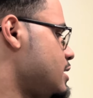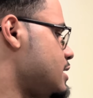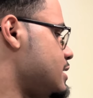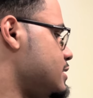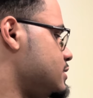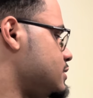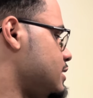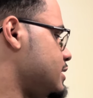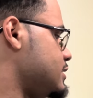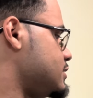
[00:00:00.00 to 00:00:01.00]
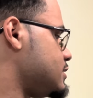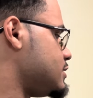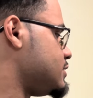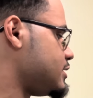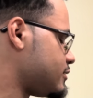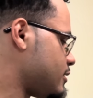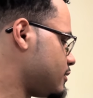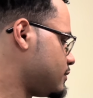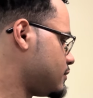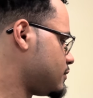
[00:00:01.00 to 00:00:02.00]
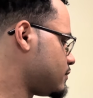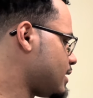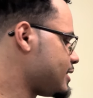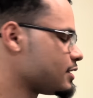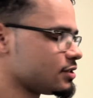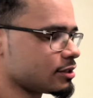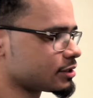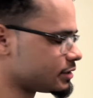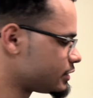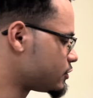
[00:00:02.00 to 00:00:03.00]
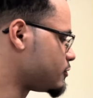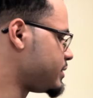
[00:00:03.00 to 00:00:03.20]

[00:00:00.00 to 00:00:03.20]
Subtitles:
is zero, right? The zero conditional mean